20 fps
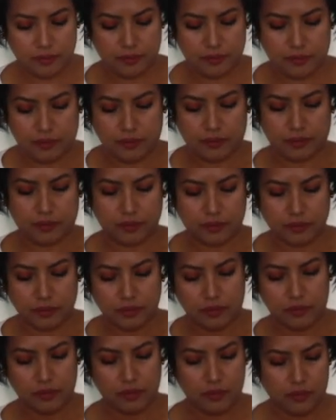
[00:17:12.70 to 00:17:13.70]

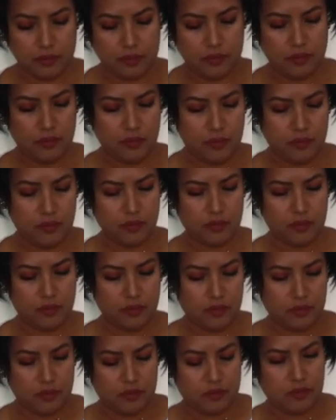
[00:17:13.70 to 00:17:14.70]

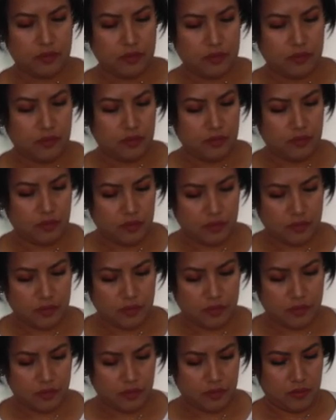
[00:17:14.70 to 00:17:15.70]

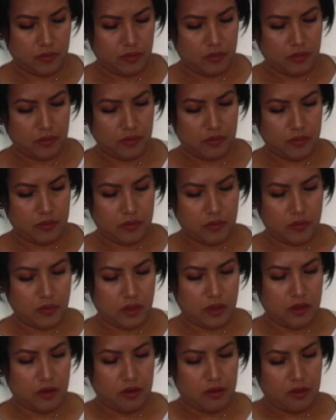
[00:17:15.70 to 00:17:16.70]

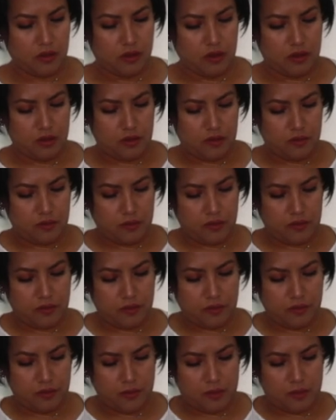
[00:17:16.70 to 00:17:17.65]
Nothing is said.